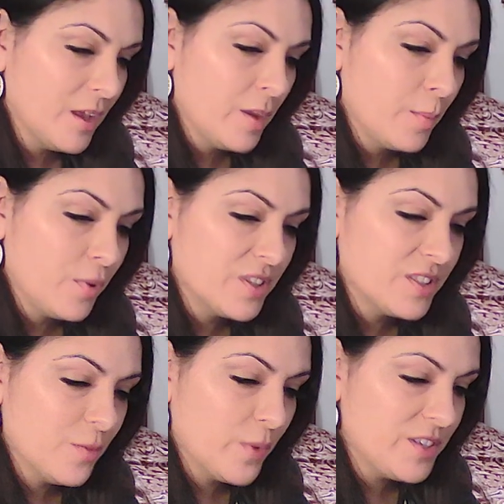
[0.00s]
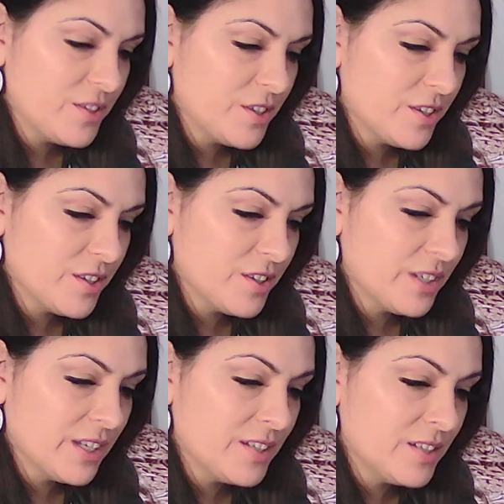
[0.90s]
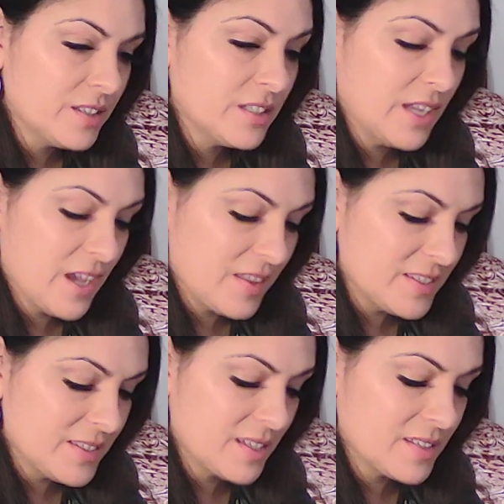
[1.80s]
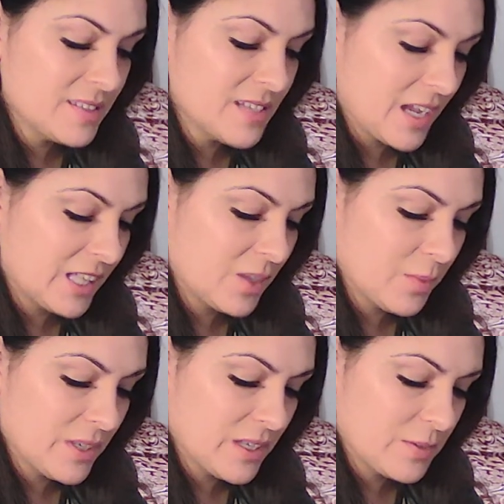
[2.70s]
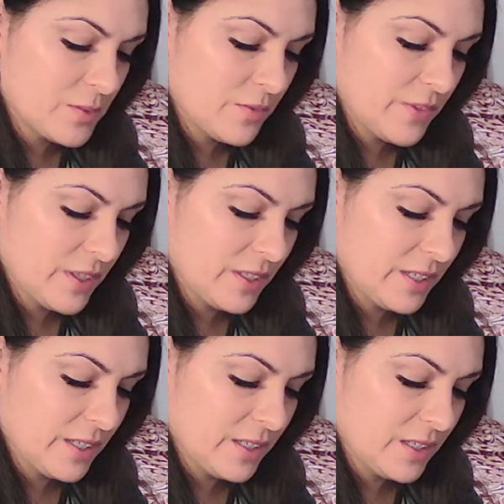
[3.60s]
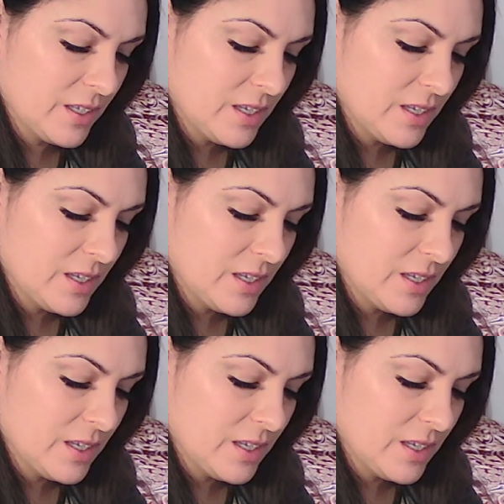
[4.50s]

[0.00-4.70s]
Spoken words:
Prince of Winter. And yeah, this is exactly what I was feeling.